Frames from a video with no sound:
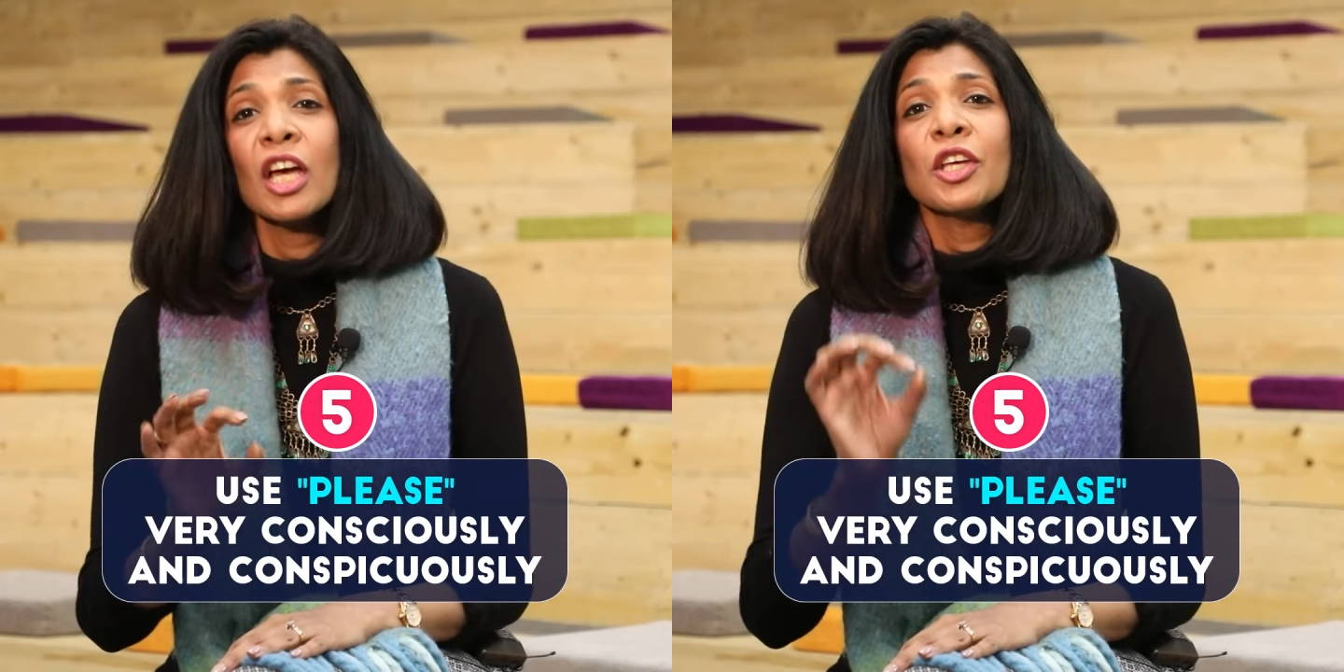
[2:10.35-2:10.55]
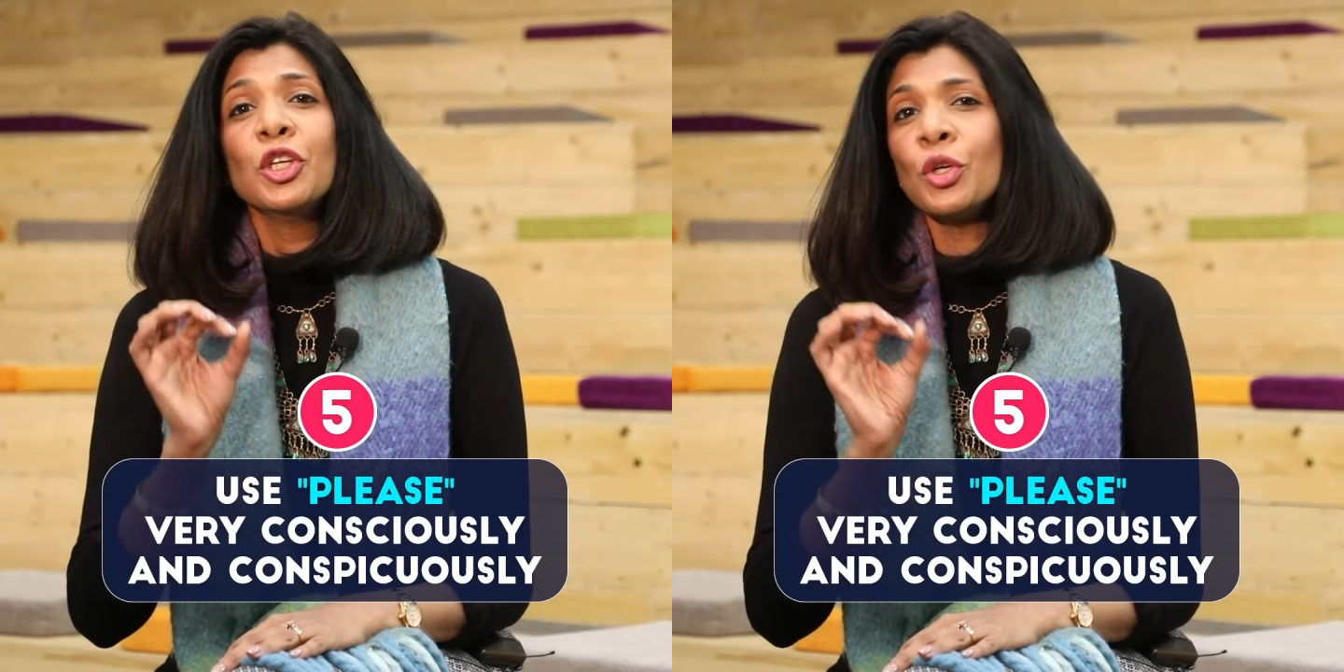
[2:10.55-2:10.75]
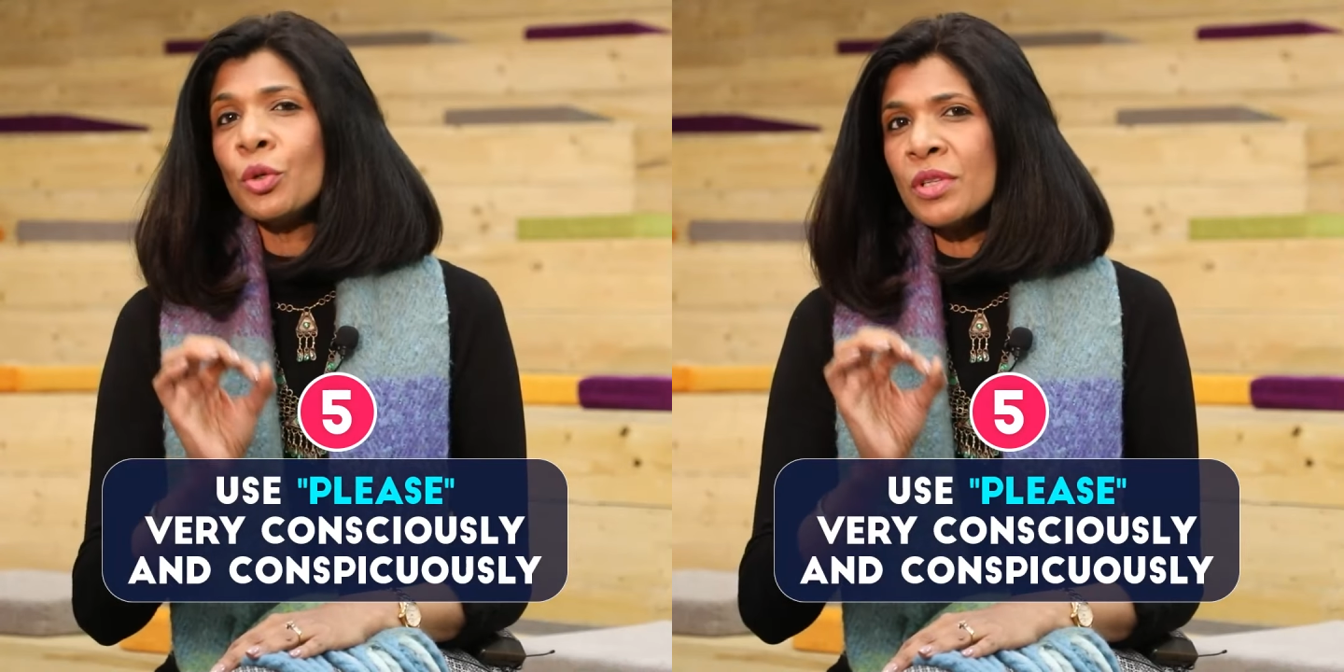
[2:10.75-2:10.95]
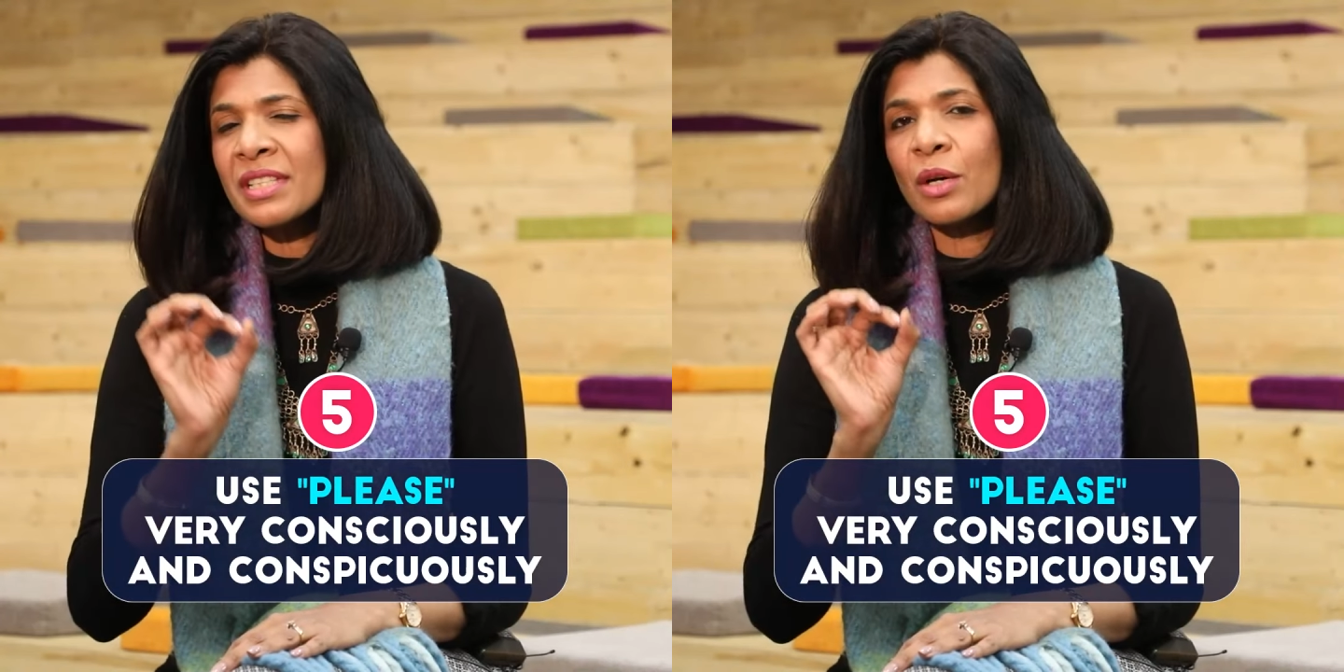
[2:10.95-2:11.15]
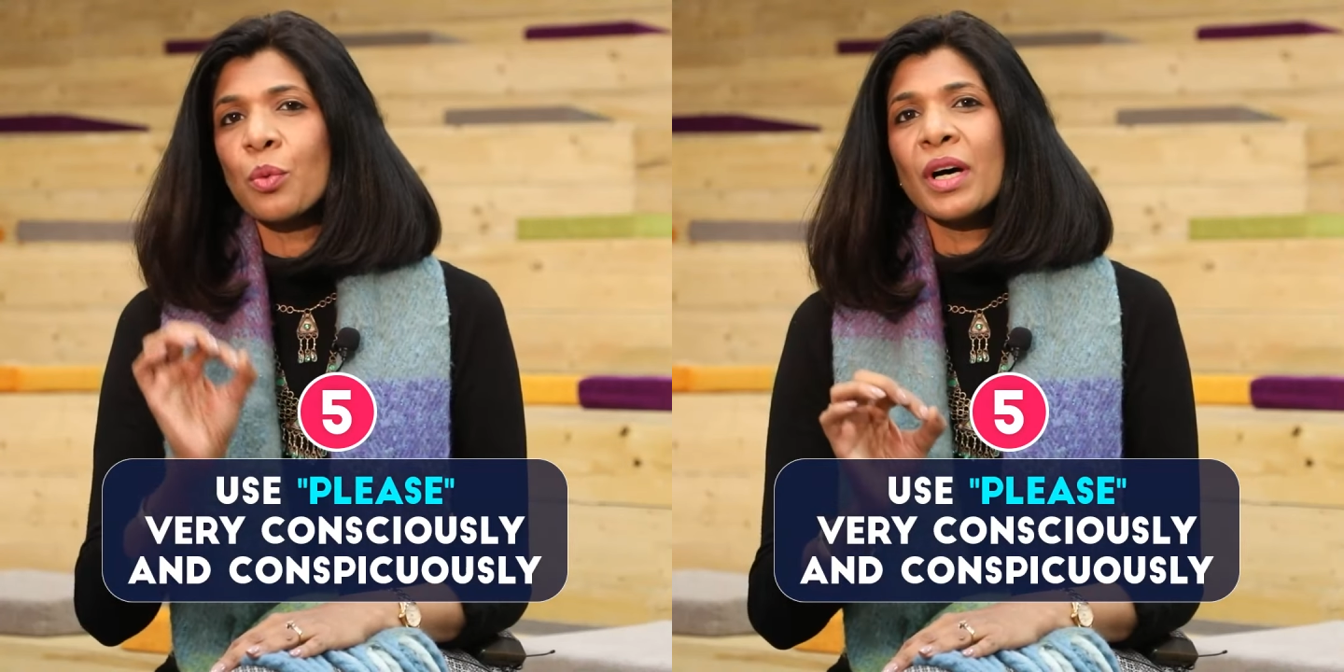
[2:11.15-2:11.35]

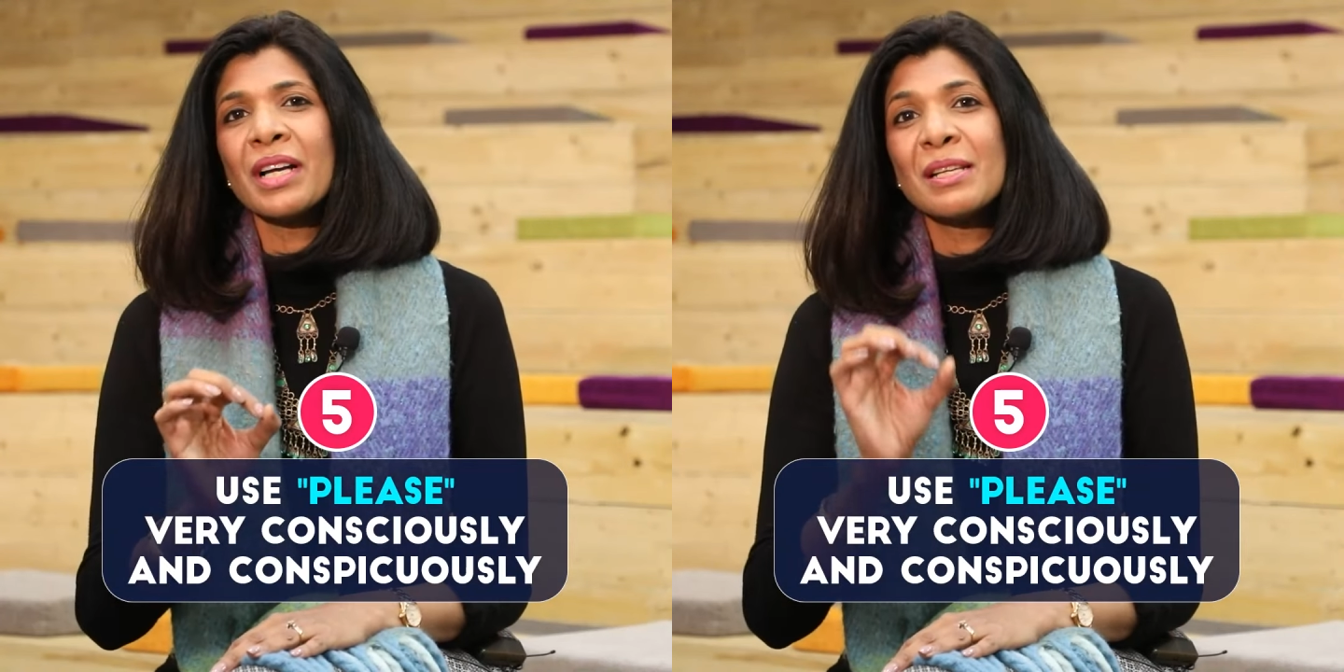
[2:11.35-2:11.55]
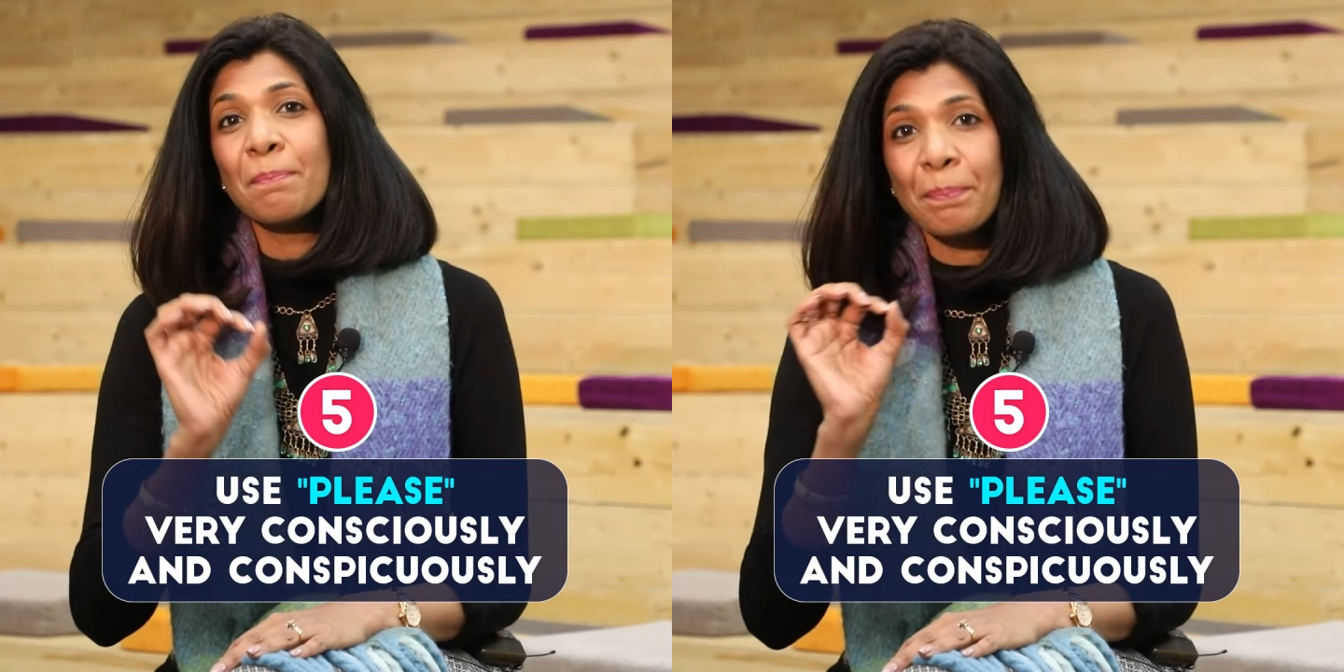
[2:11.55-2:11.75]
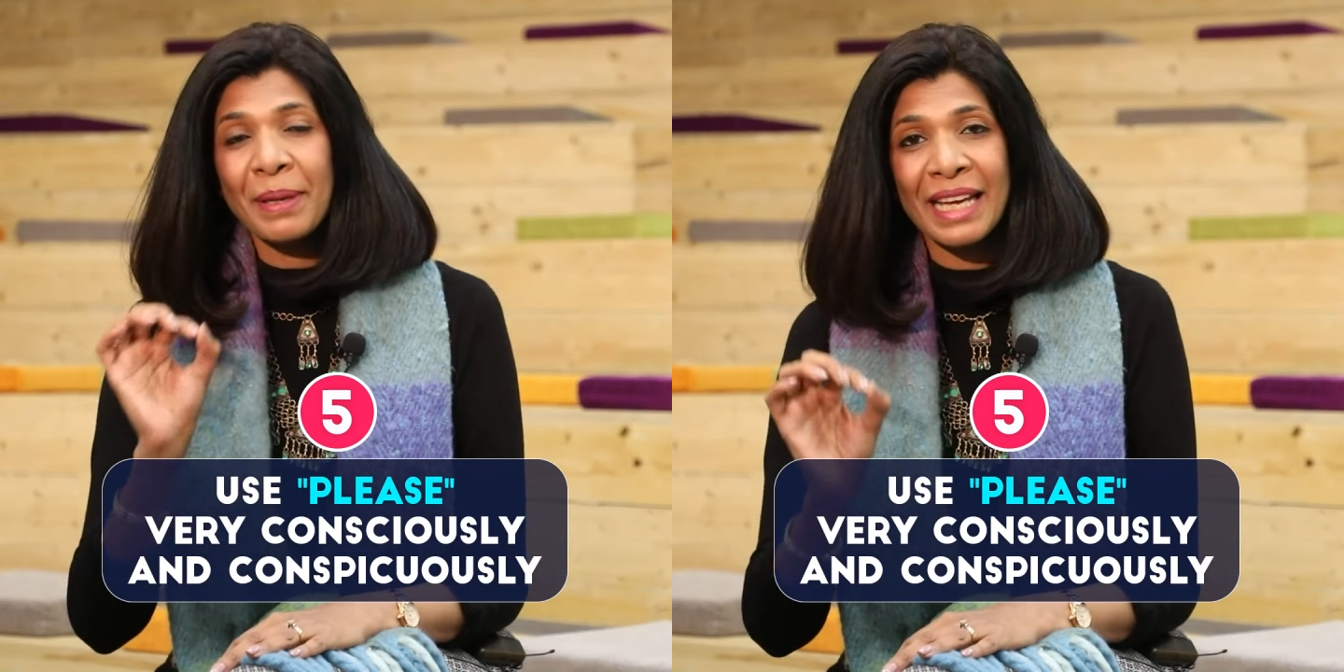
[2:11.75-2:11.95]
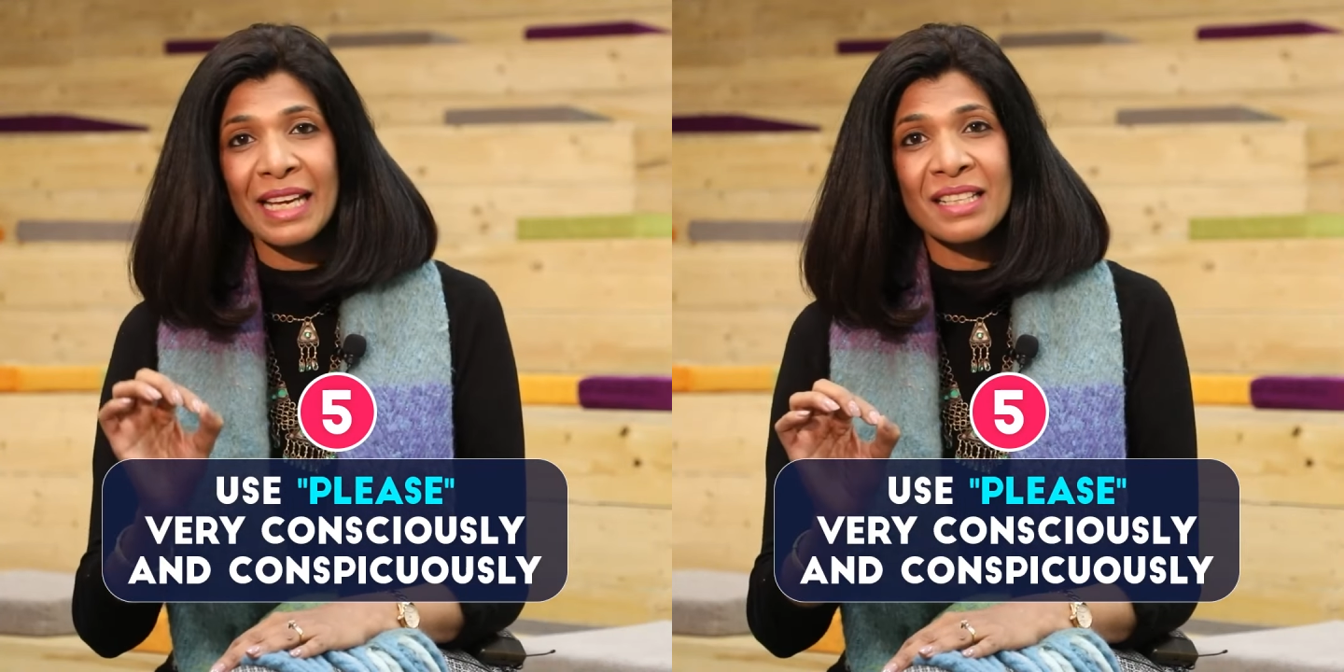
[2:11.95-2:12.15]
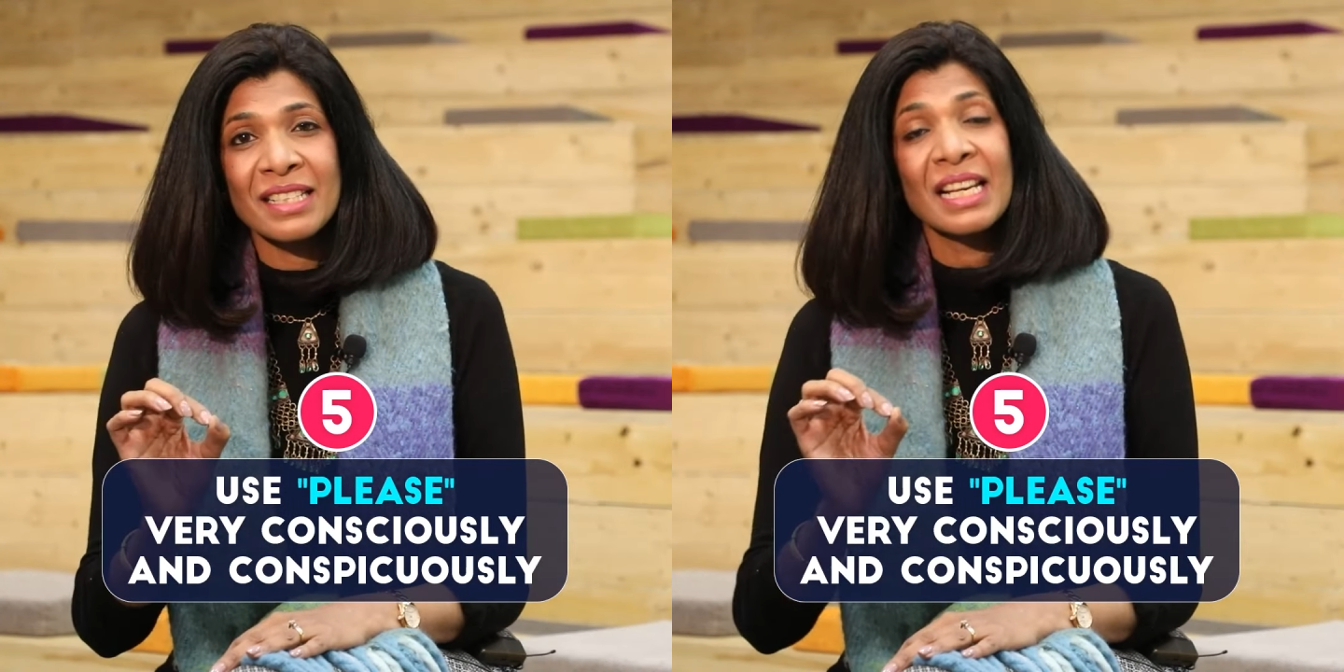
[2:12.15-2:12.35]
use the word
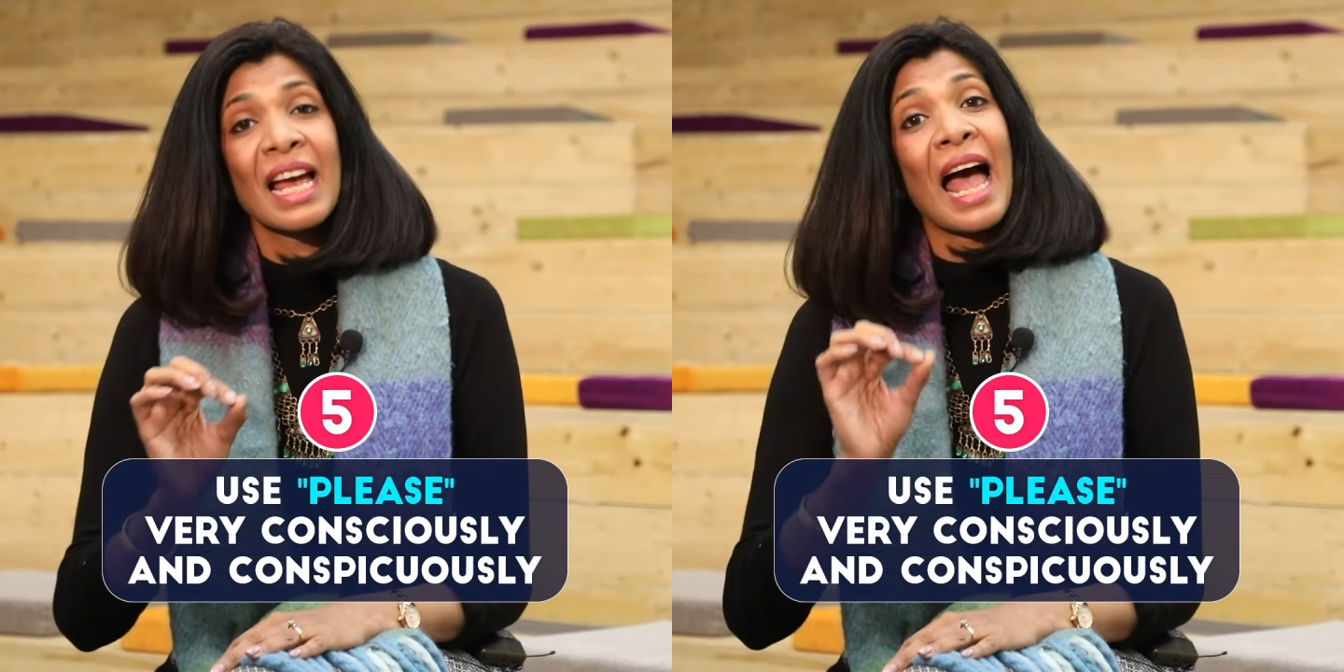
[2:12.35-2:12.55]
please